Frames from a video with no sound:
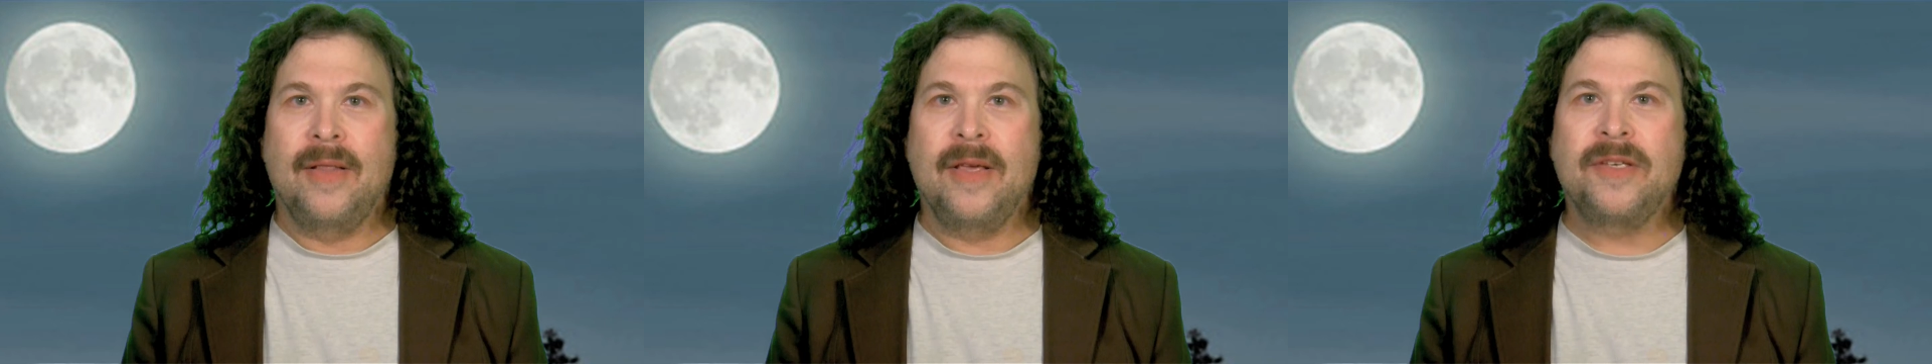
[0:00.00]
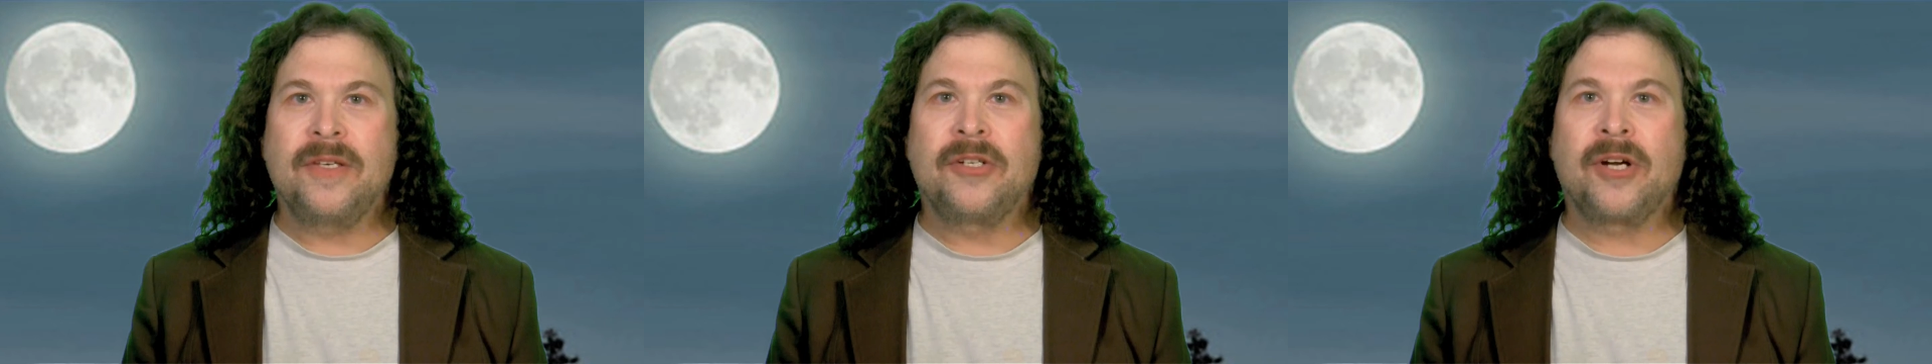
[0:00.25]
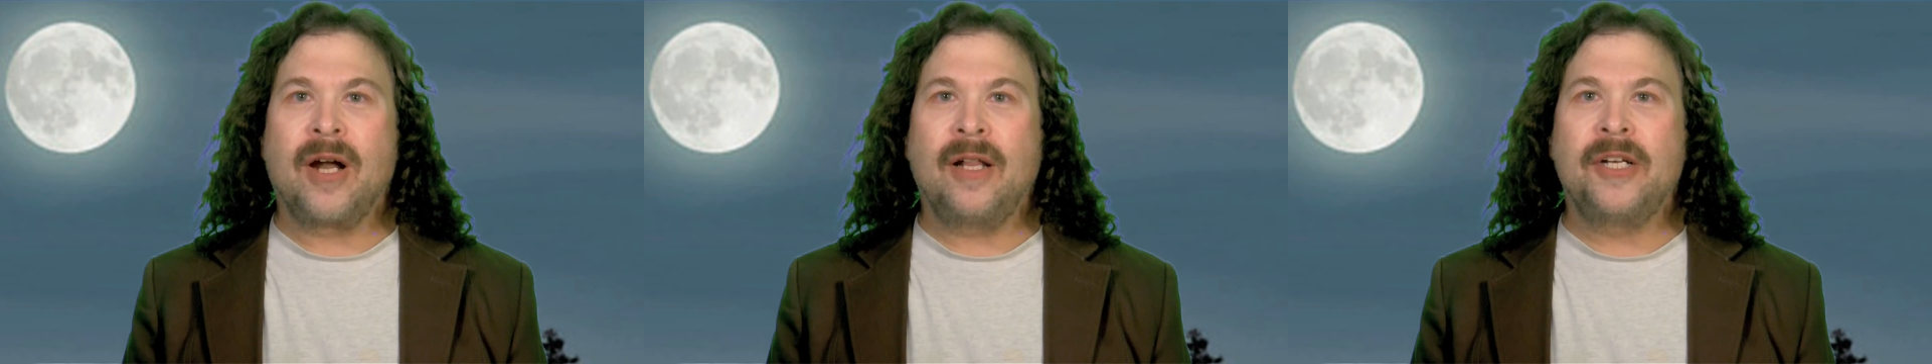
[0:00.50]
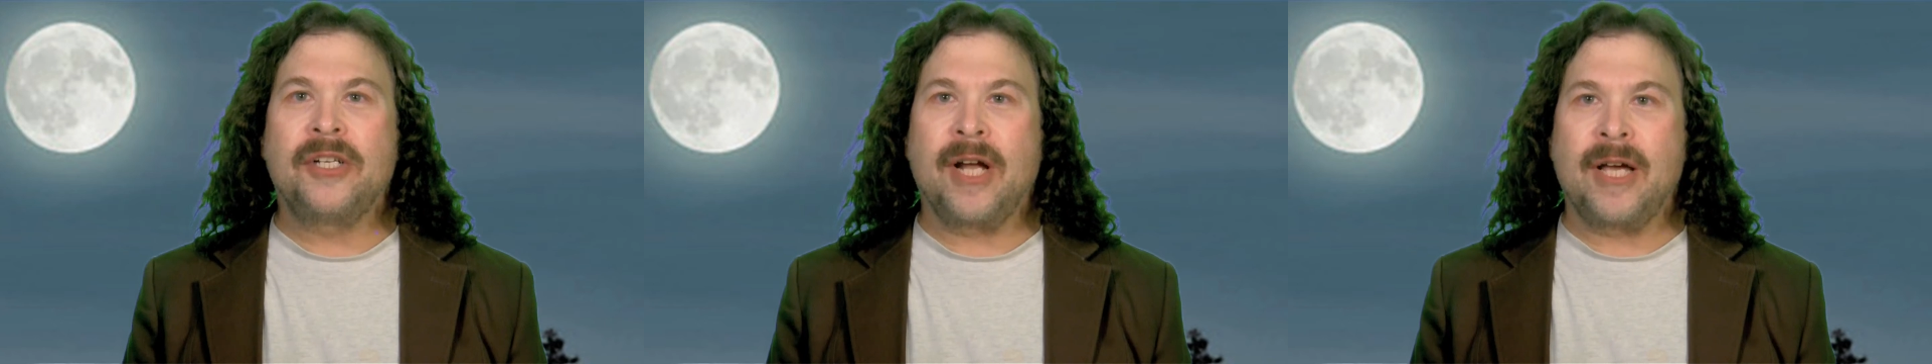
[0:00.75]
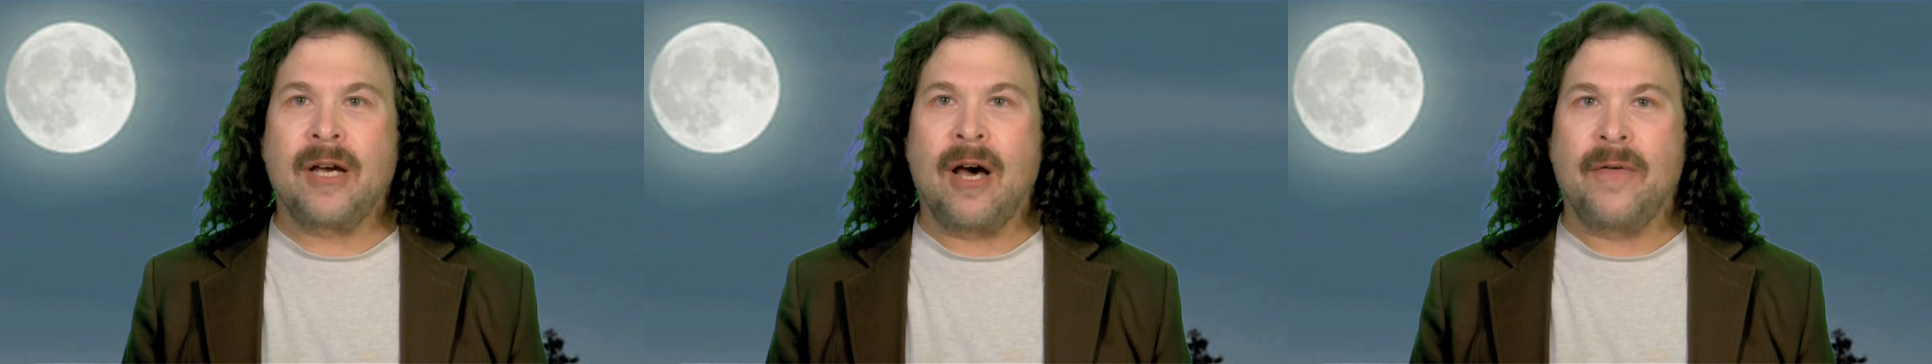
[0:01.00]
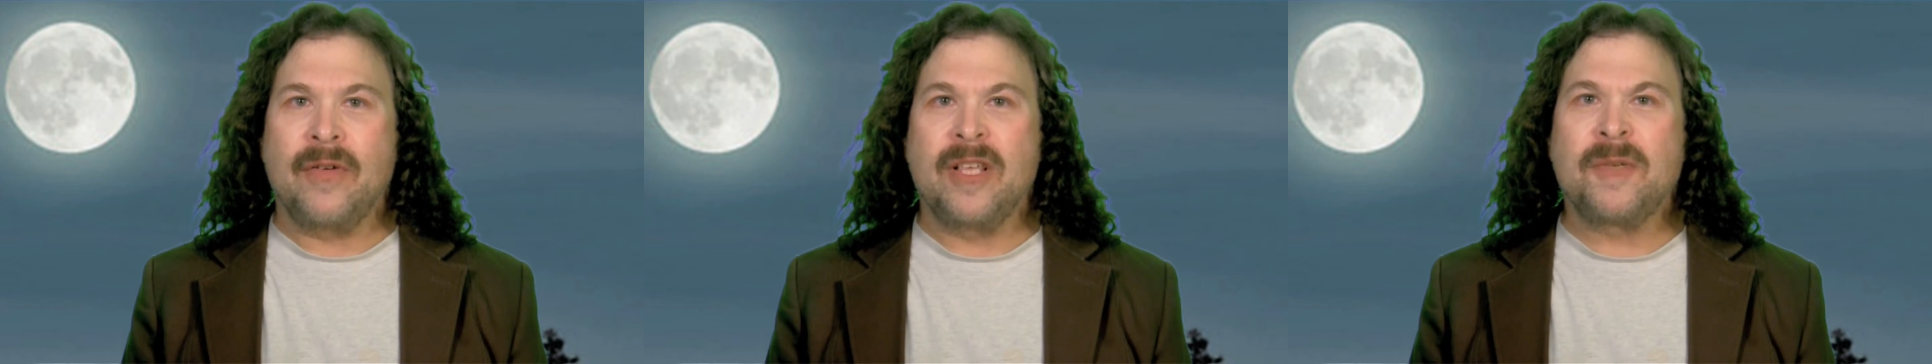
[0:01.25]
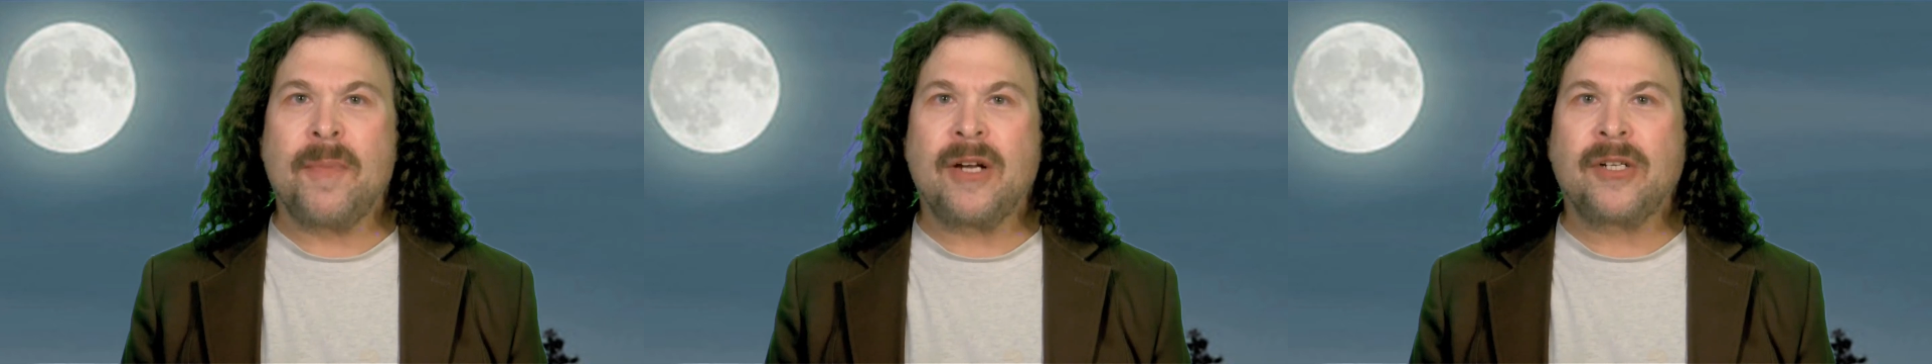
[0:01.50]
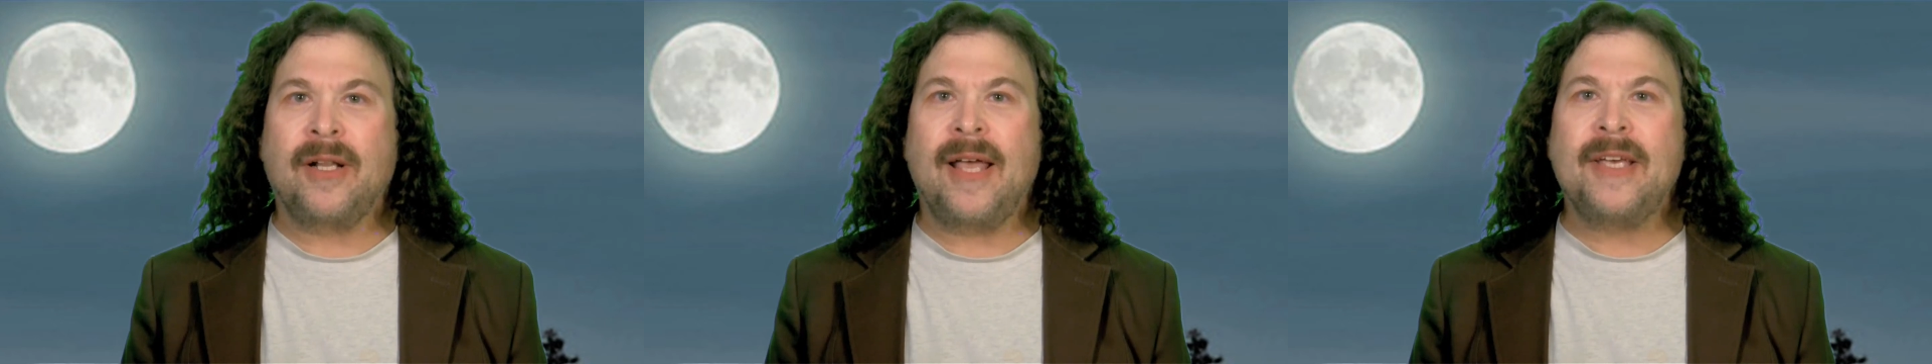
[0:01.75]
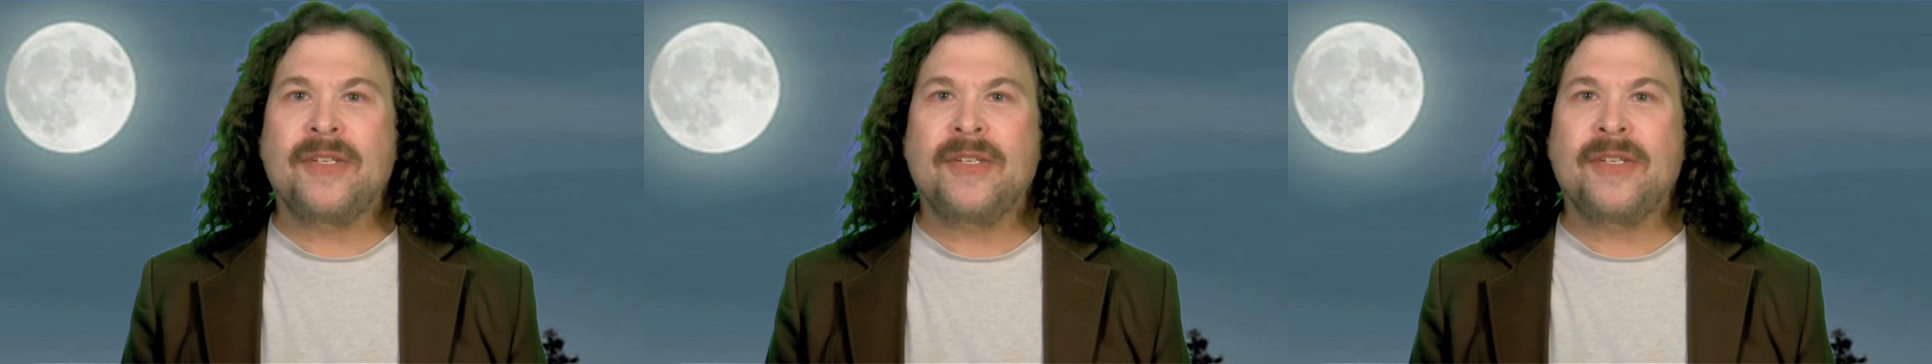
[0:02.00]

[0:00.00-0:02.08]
This is Charlie Shankoff with a special